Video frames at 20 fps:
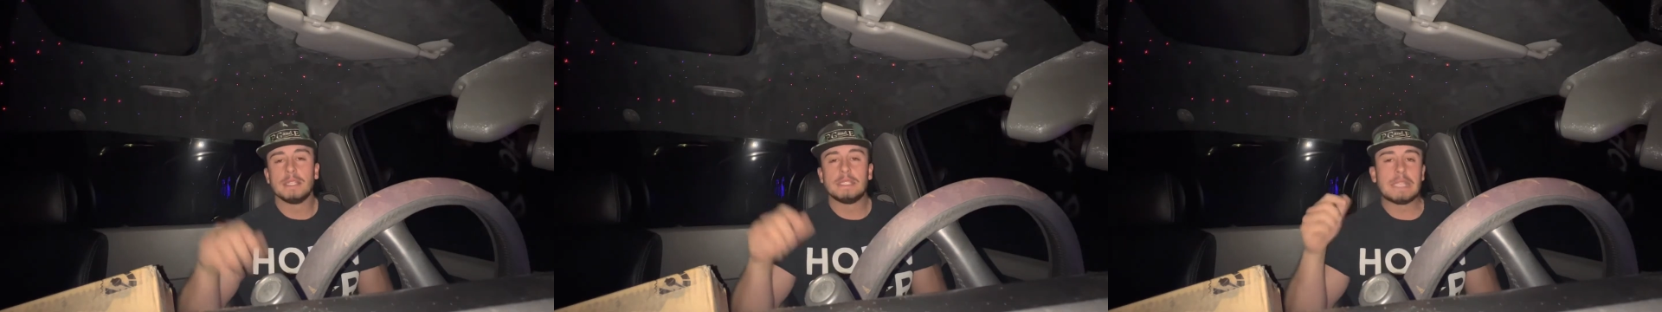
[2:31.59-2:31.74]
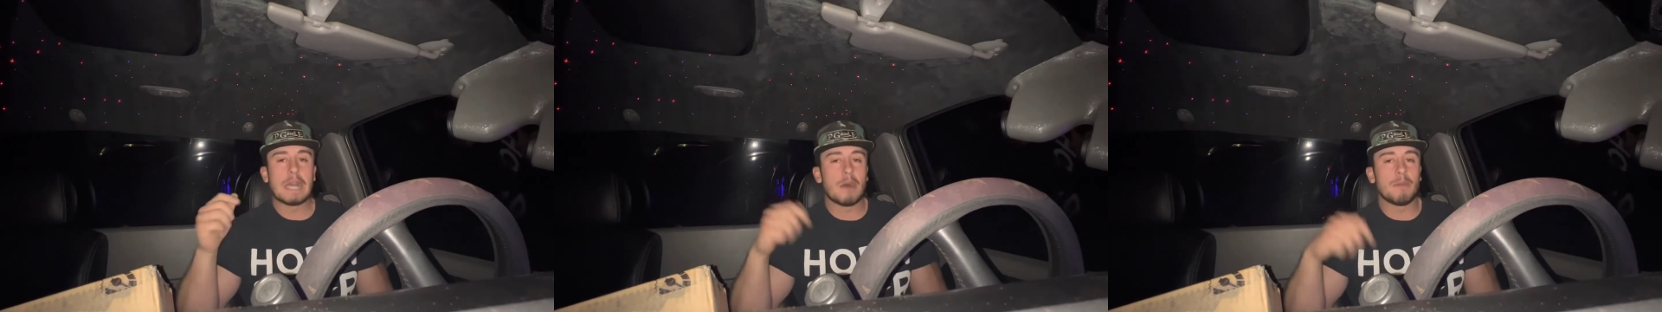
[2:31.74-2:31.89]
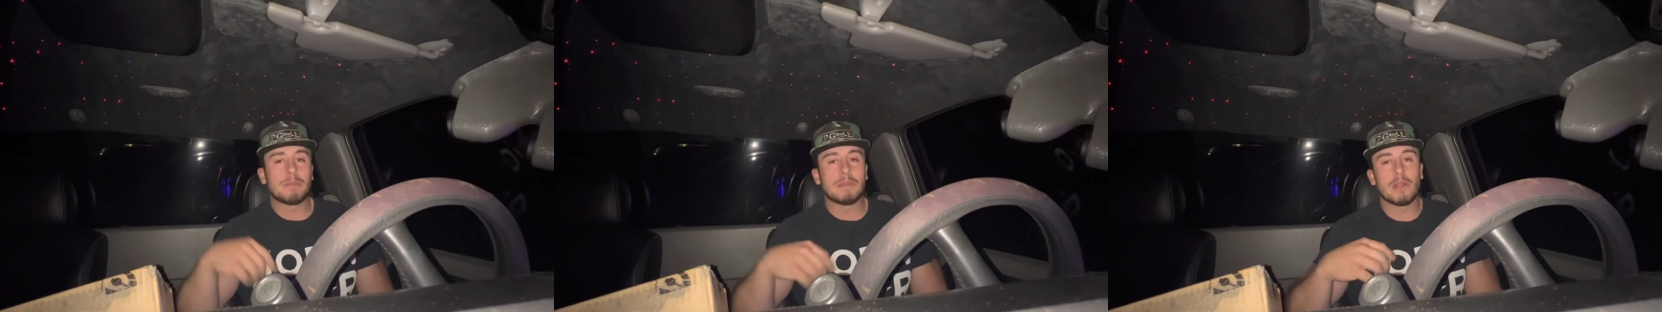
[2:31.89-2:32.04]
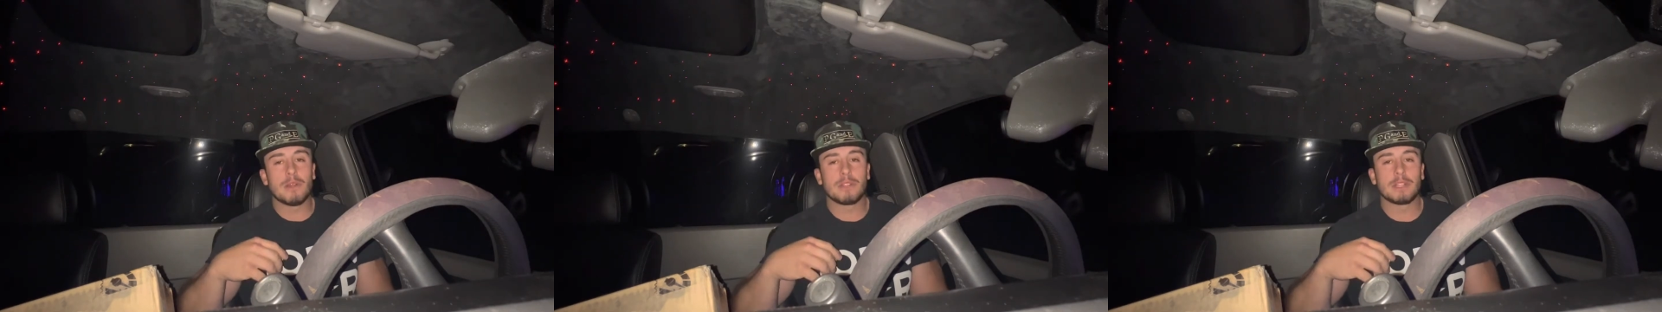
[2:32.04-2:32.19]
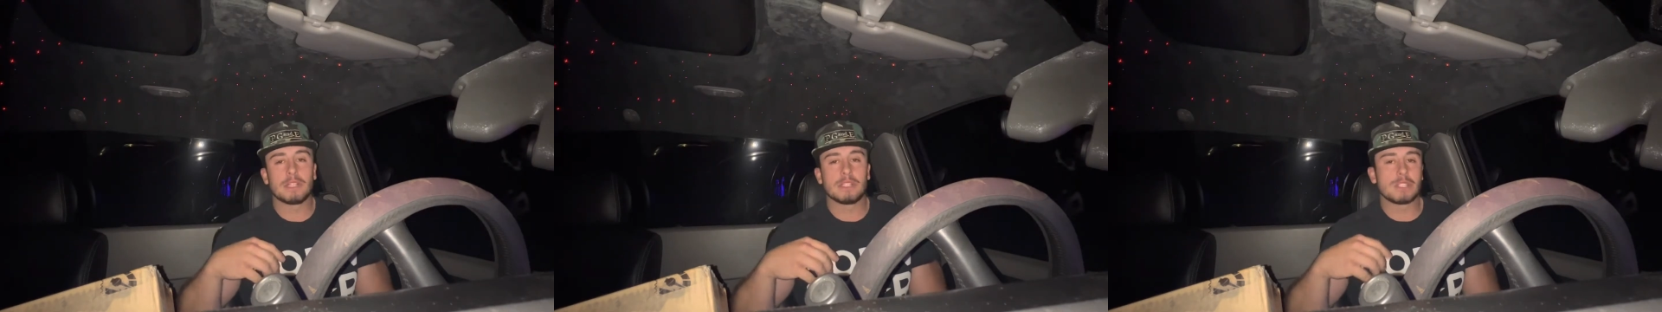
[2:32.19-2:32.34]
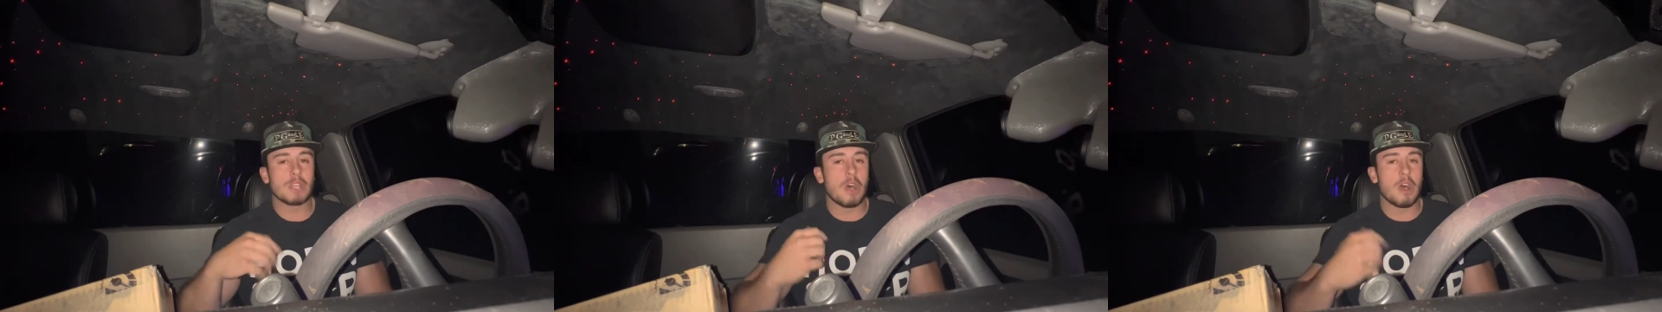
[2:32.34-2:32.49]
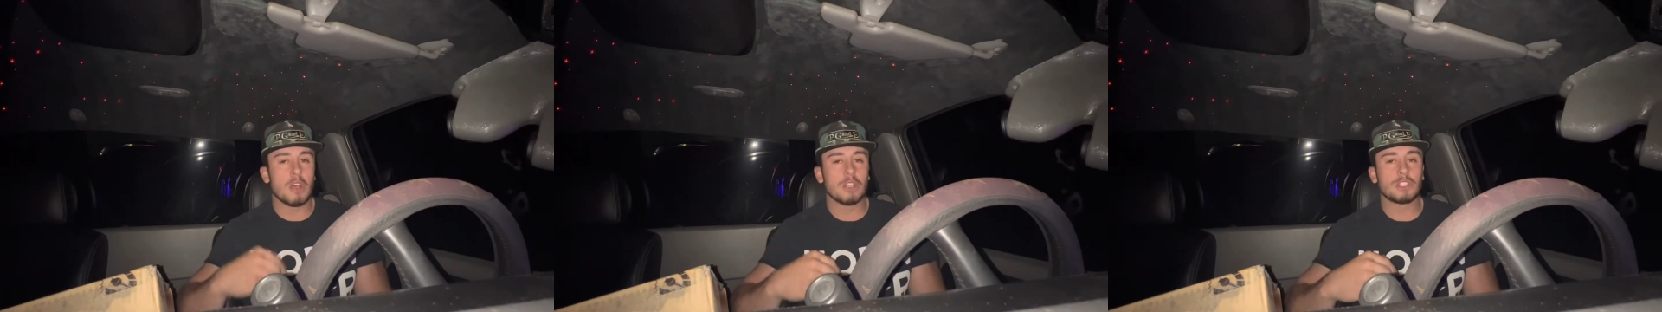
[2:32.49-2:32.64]
Down below,
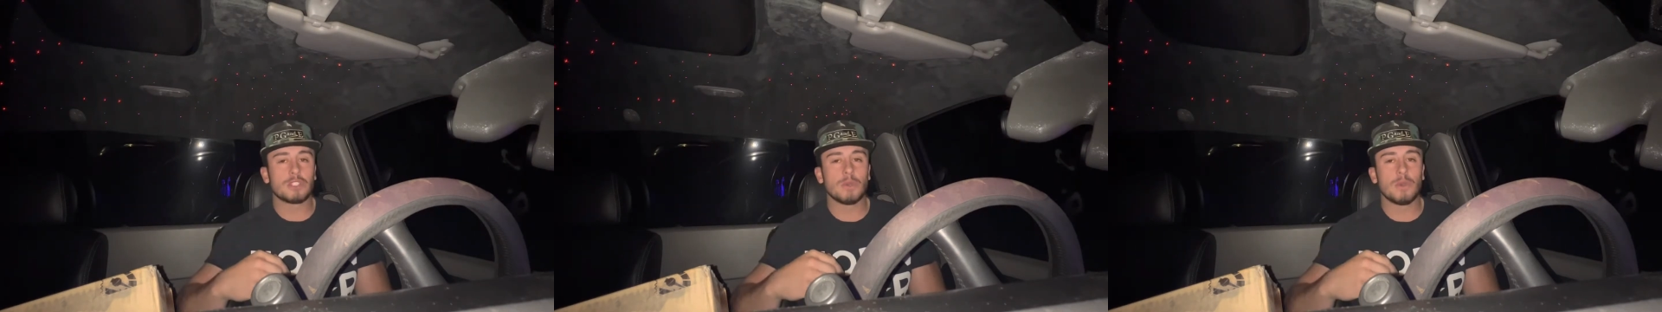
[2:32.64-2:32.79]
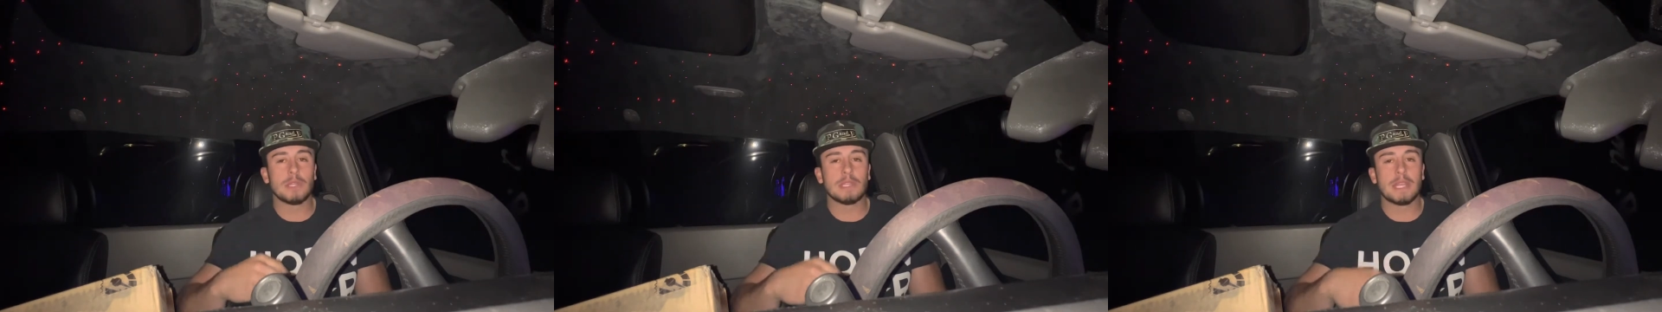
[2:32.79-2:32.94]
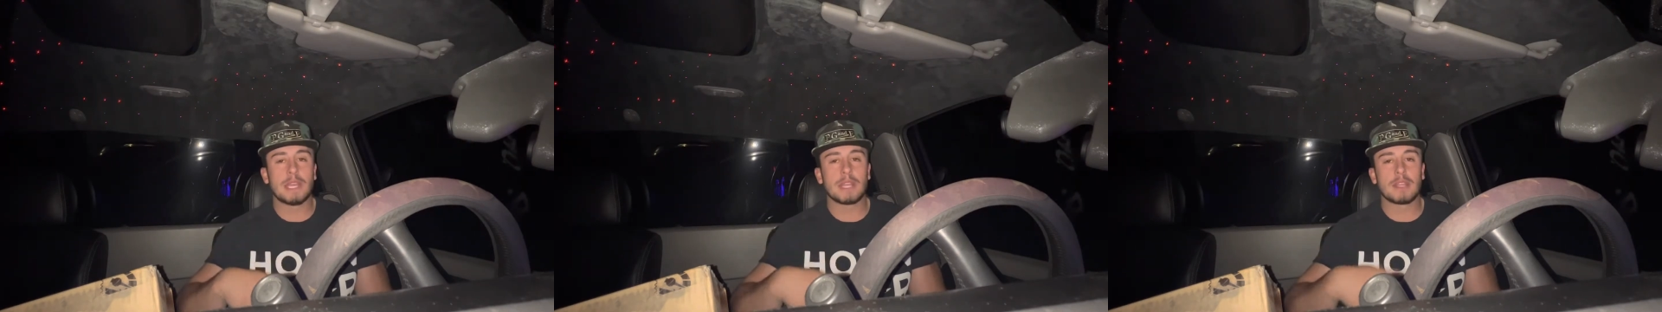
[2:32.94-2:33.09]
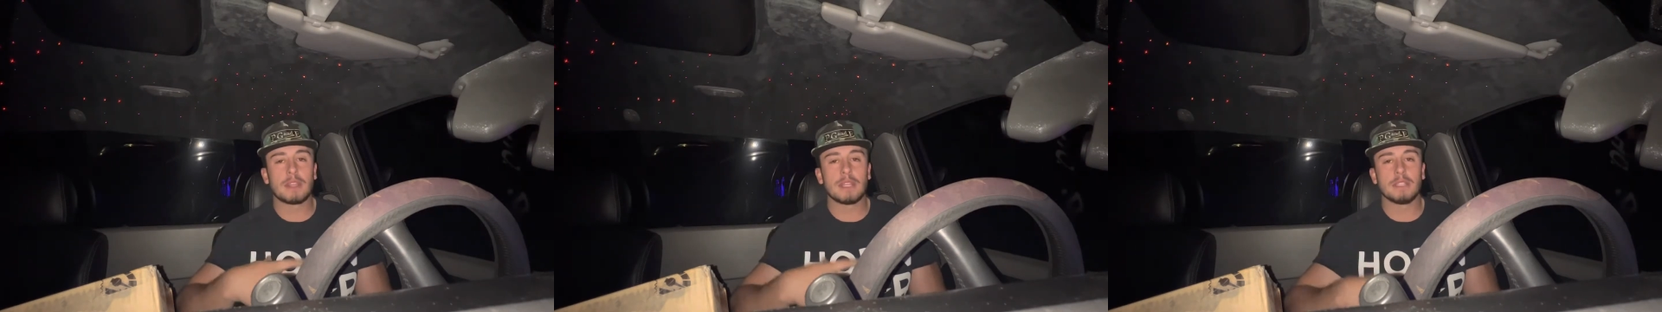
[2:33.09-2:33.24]
there's also a link